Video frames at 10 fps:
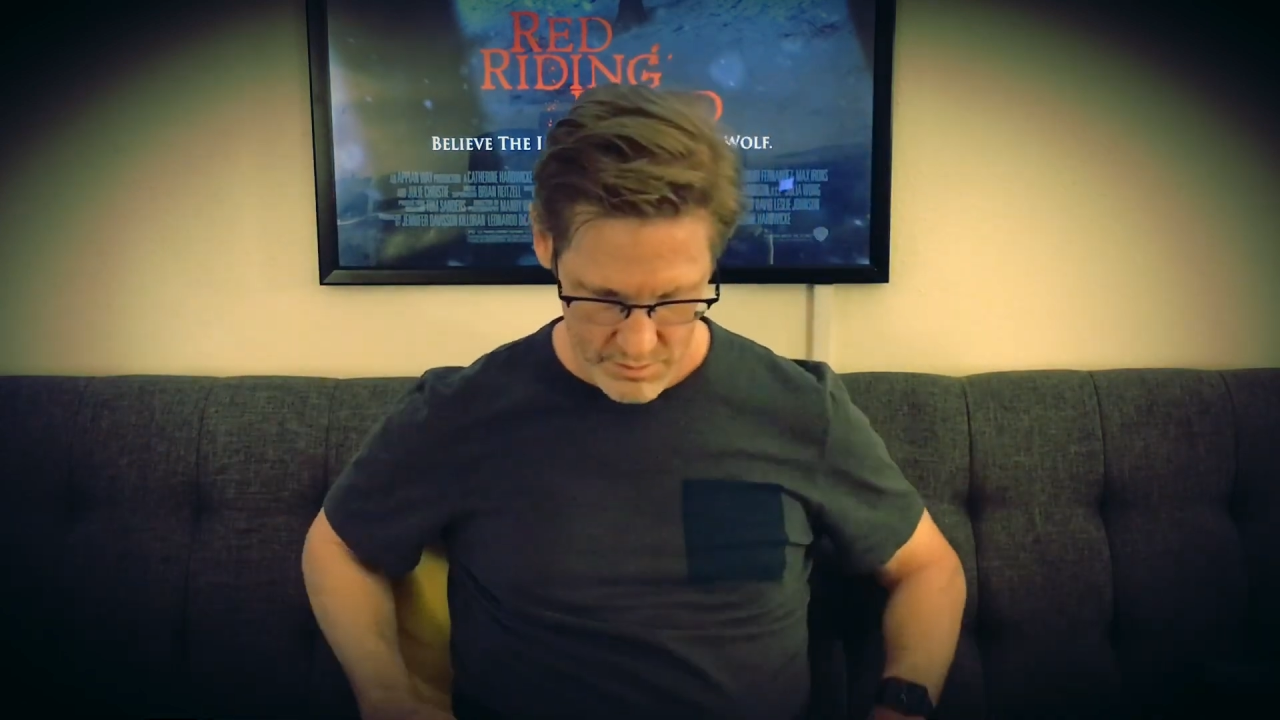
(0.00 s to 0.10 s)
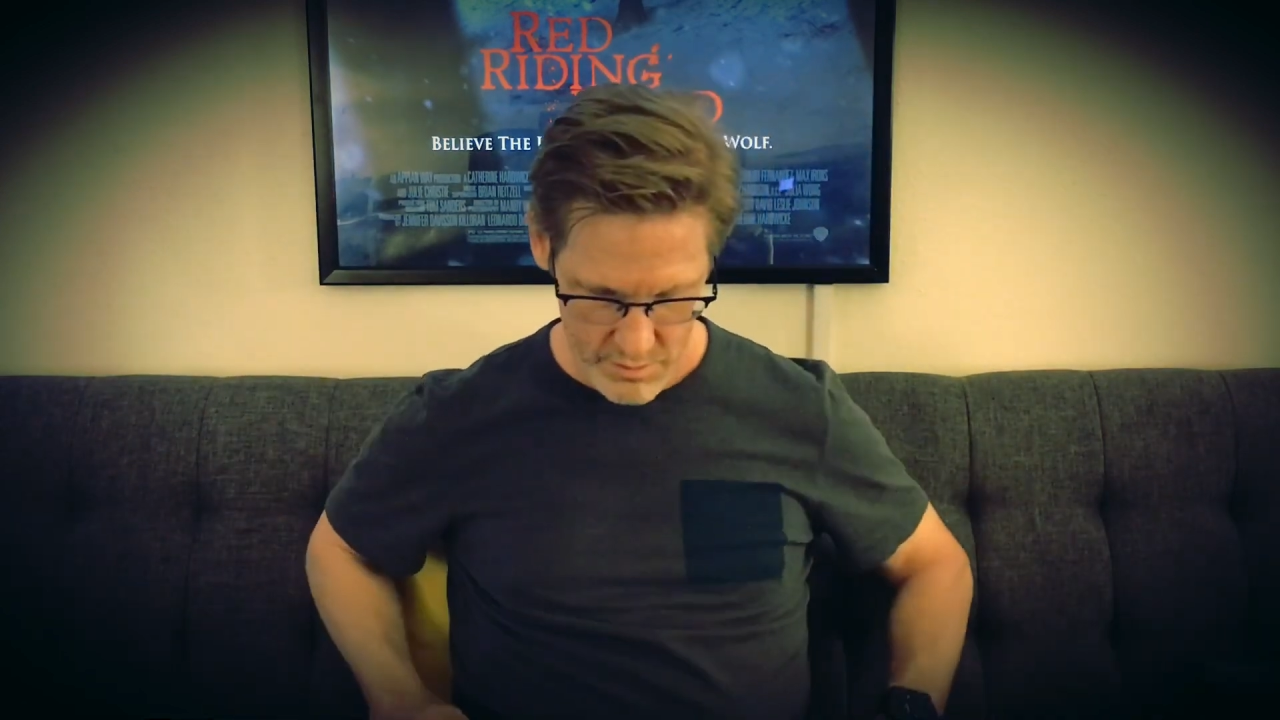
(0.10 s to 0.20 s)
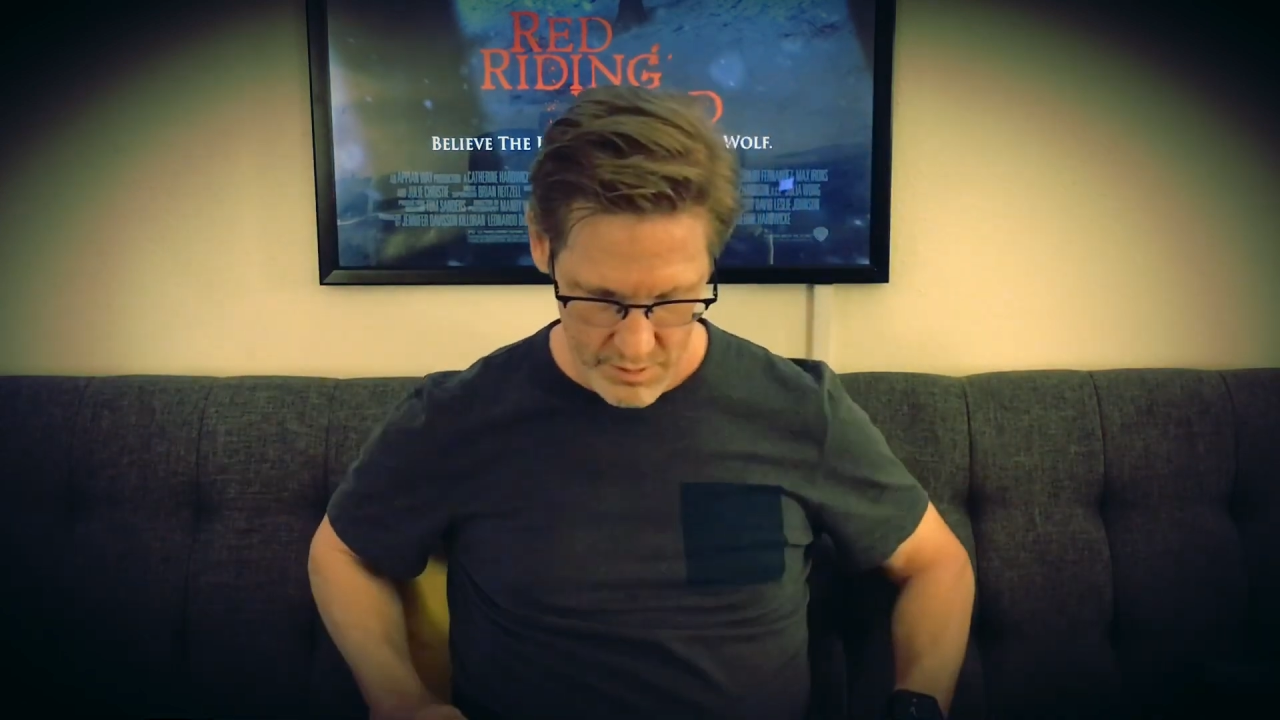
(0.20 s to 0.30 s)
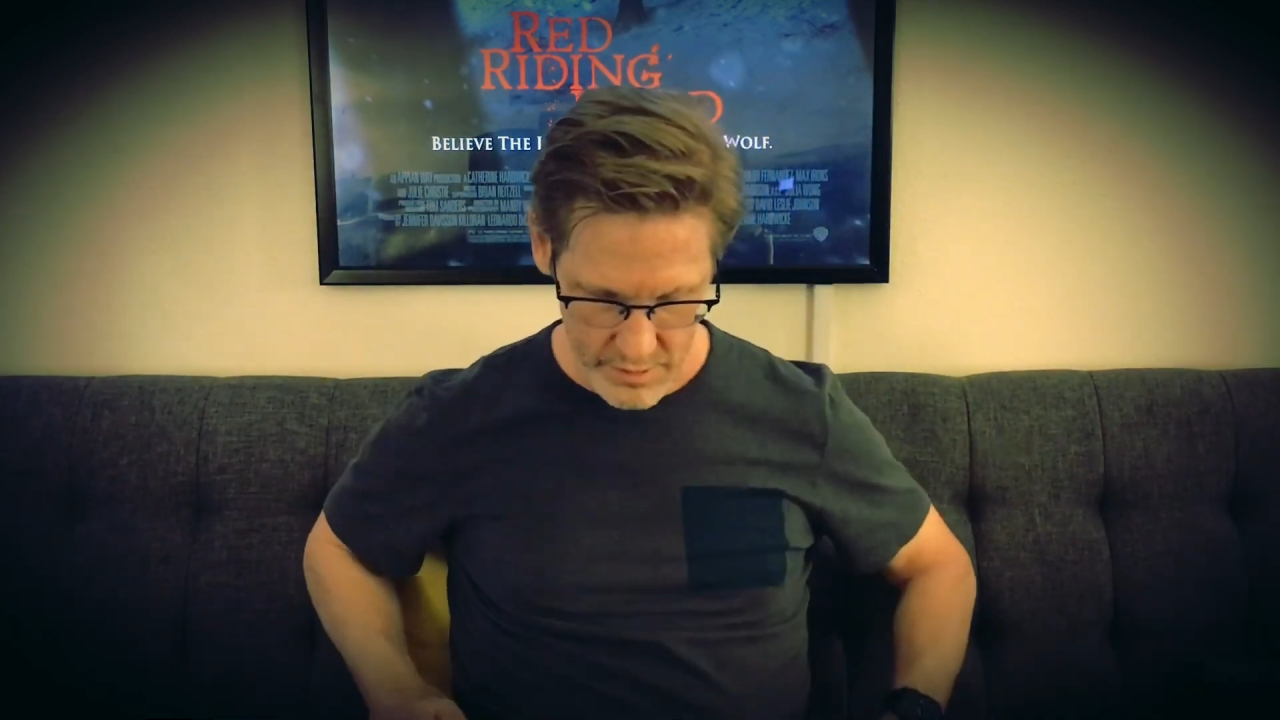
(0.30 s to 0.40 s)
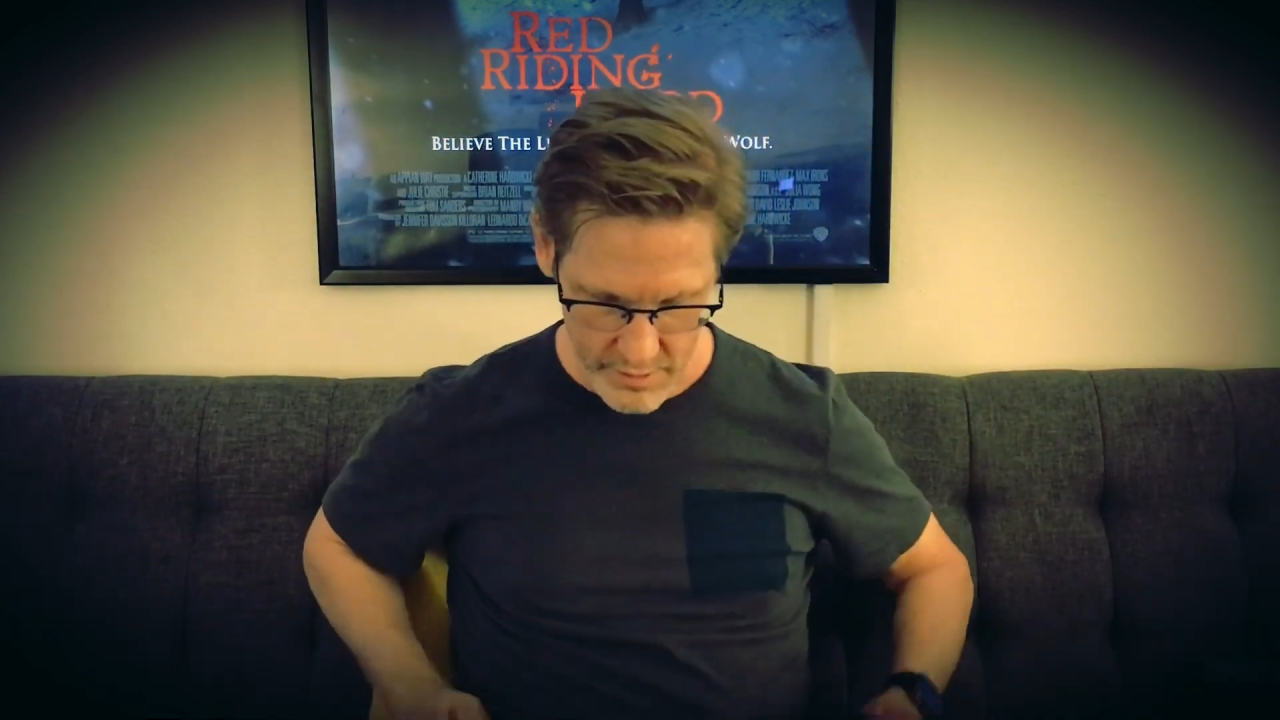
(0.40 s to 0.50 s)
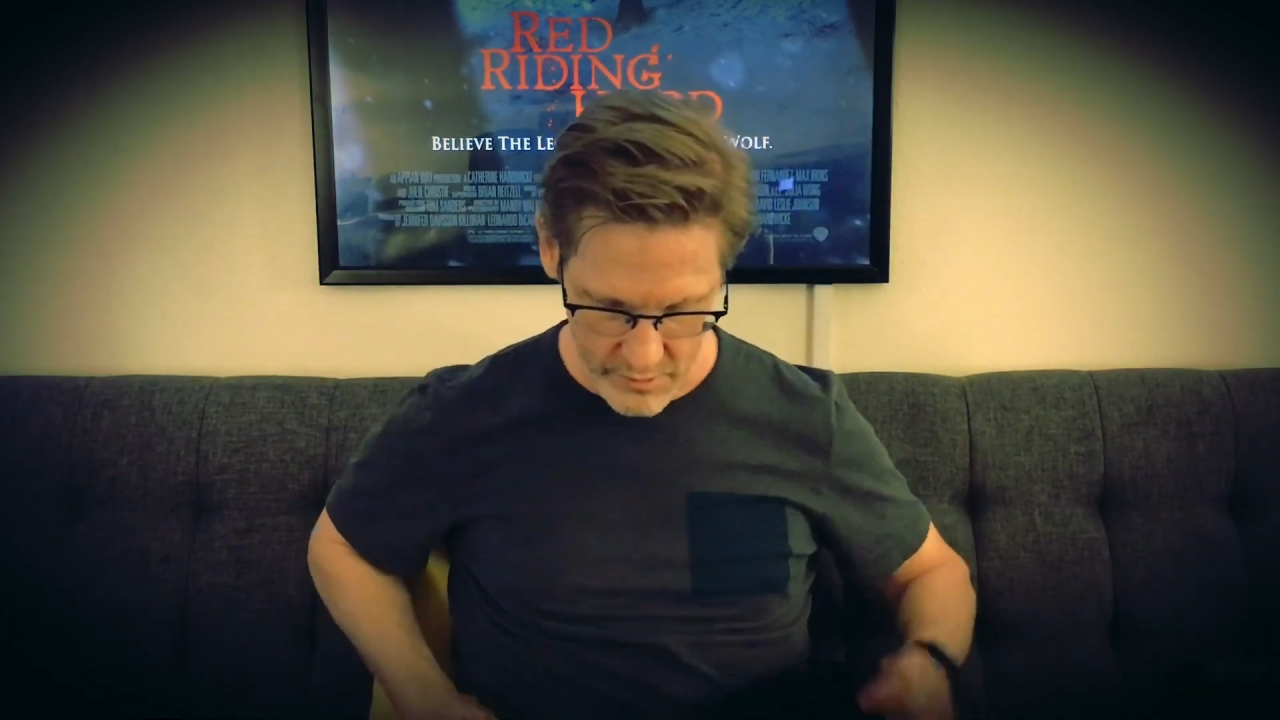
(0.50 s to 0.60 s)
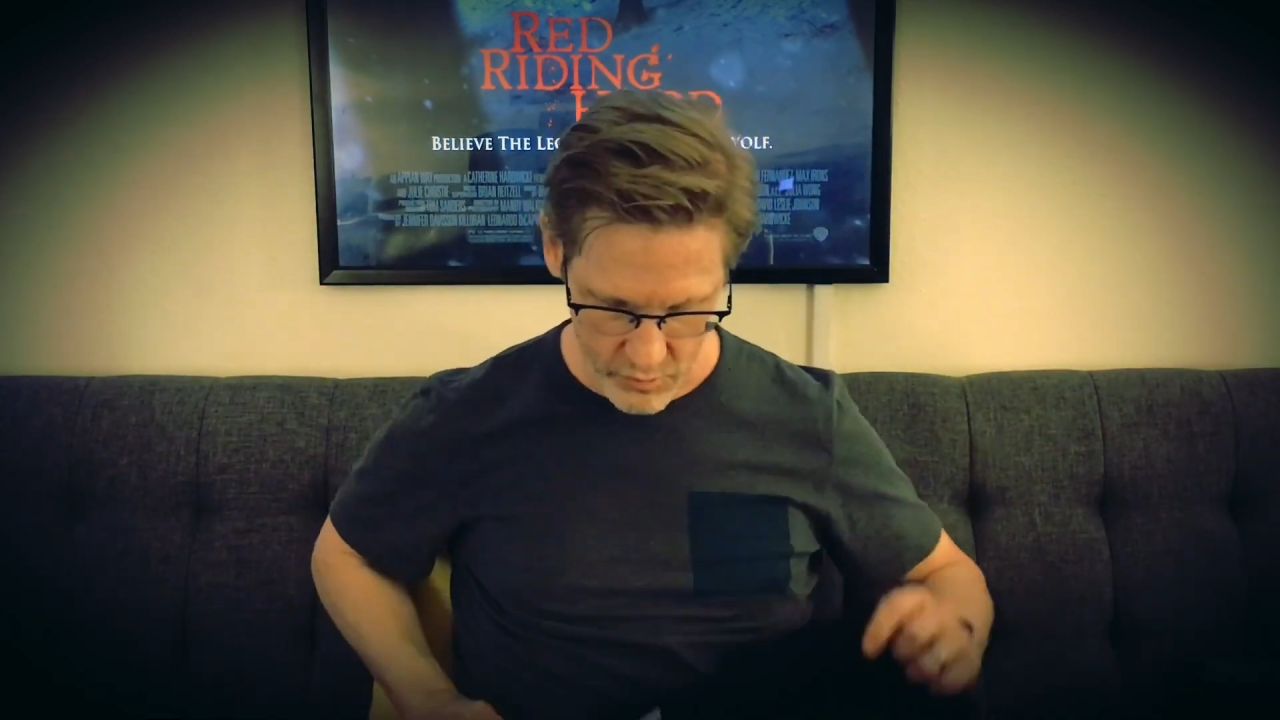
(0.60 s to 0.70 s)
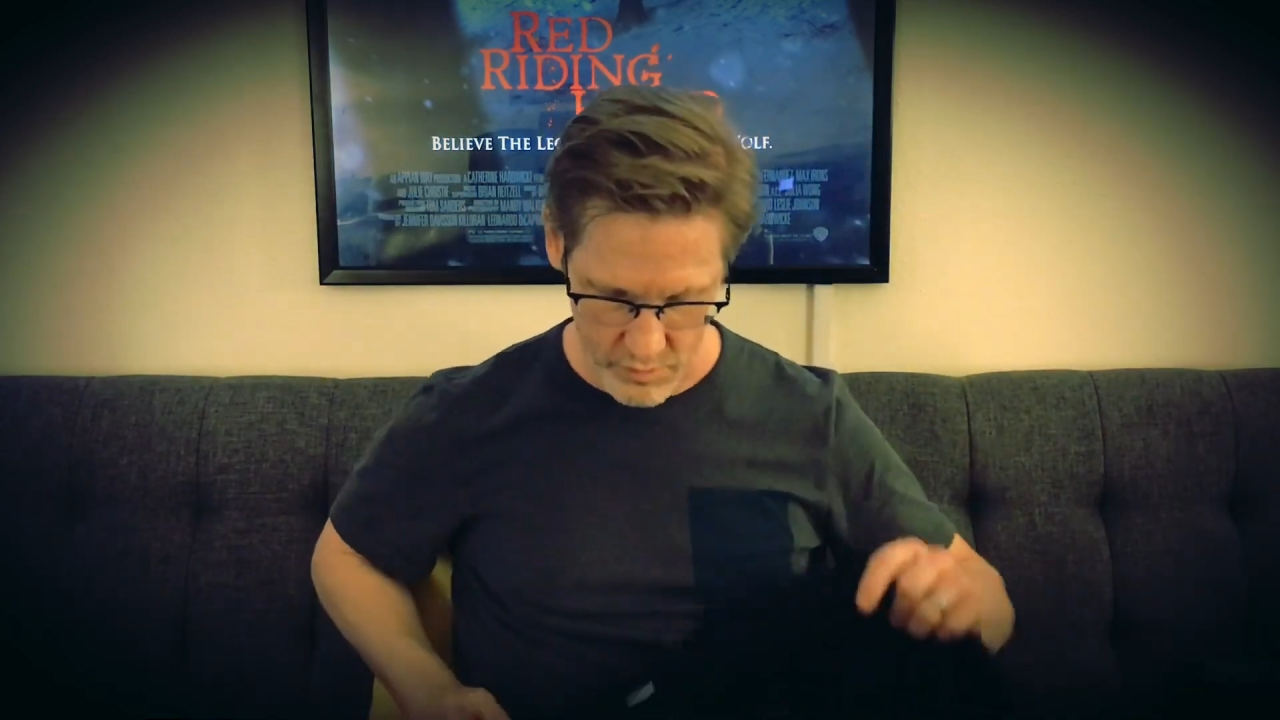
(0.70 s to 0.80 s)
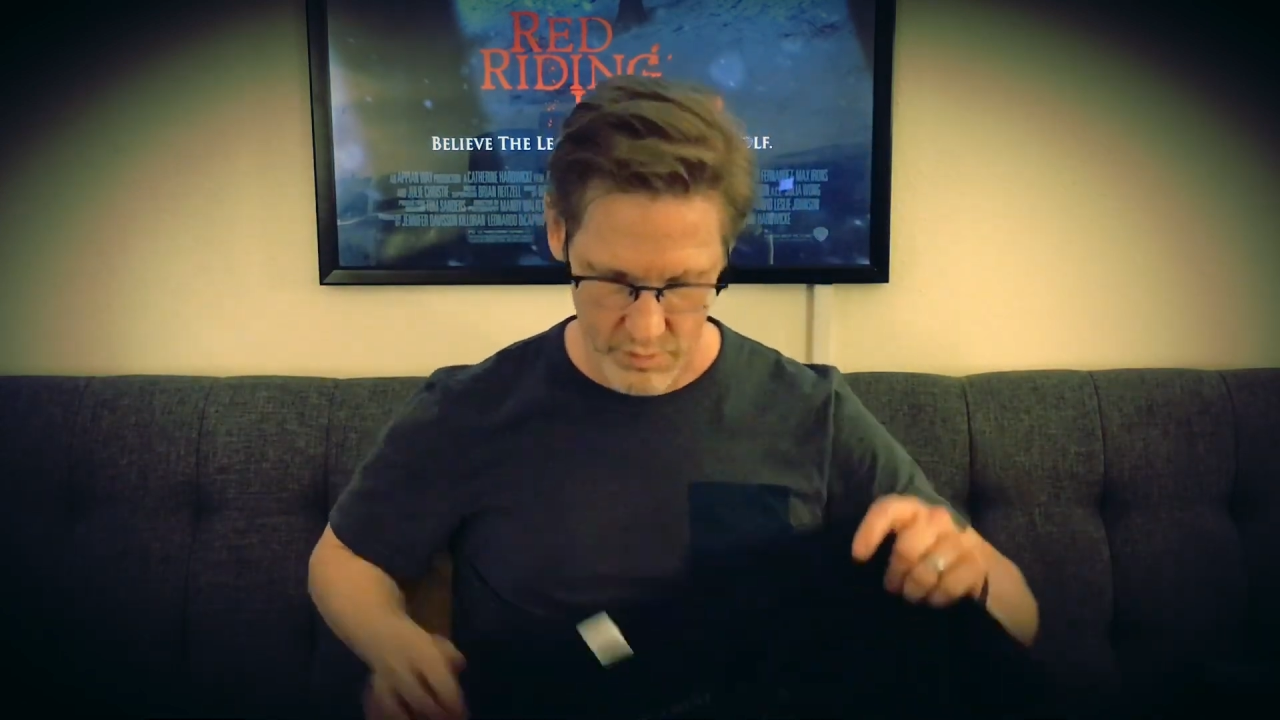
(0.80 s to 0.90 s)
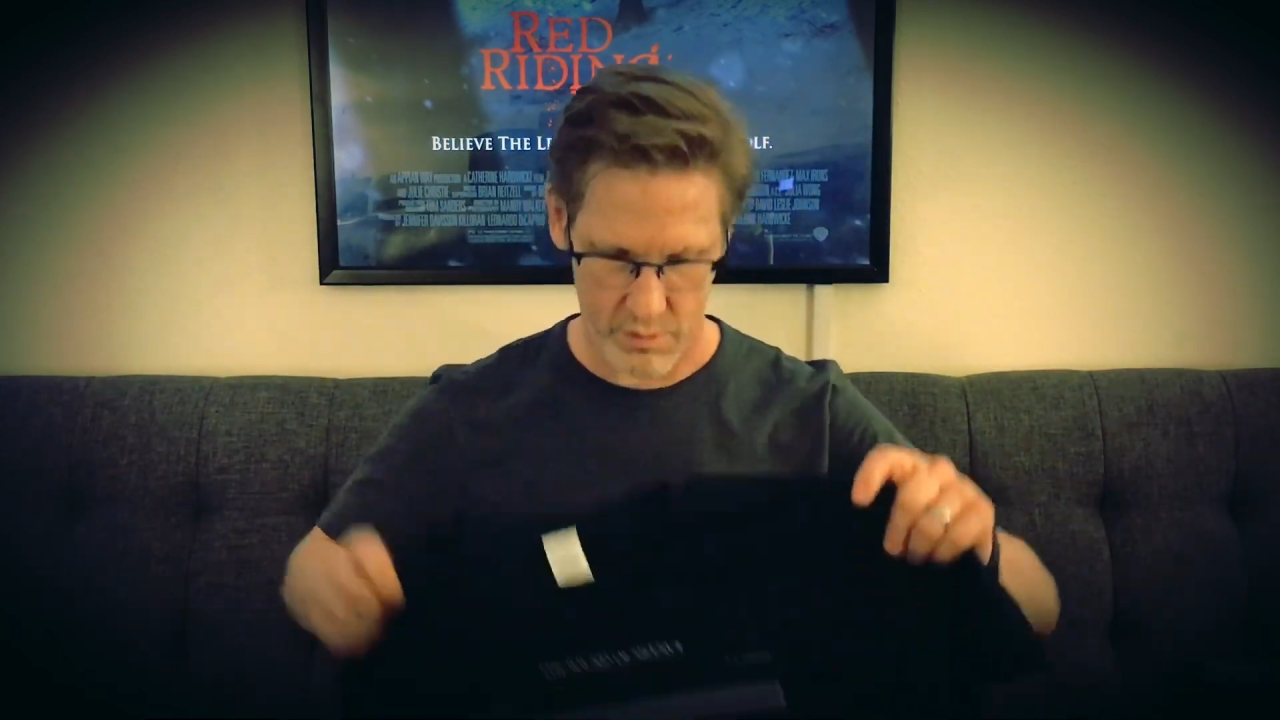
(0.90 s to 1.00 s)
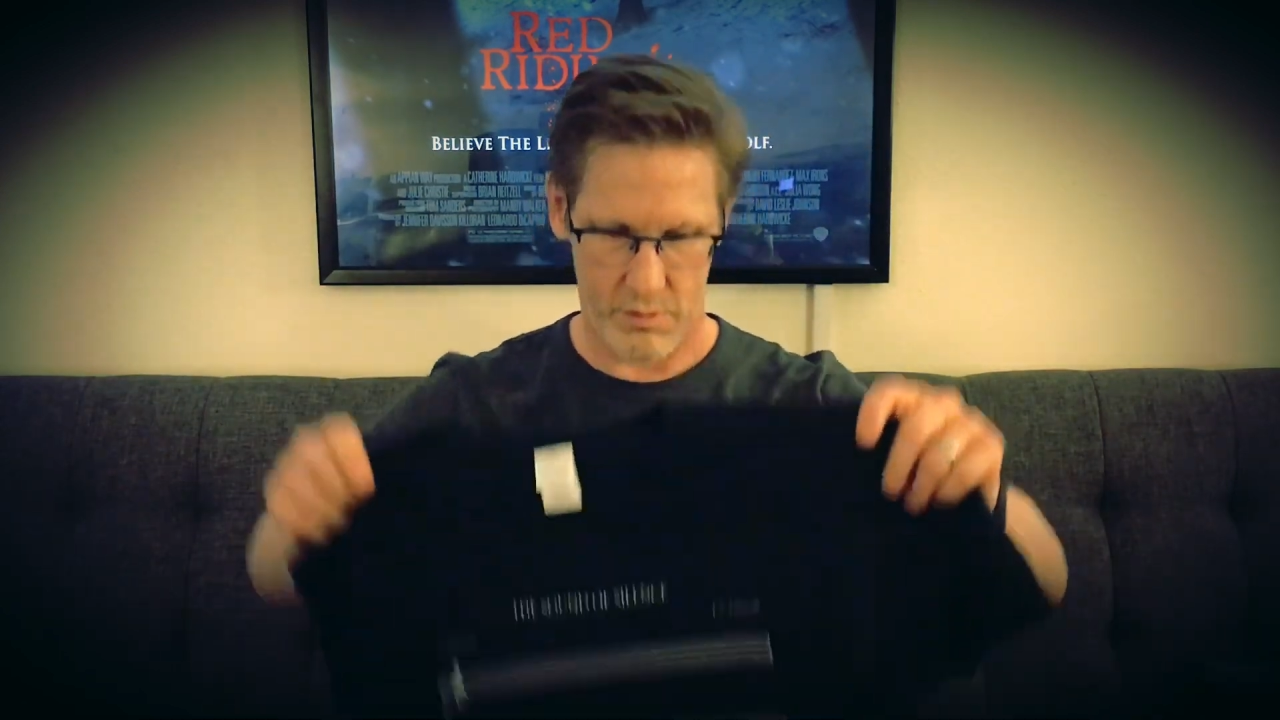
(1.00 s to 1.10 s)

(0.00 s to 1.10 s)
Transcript: like this one.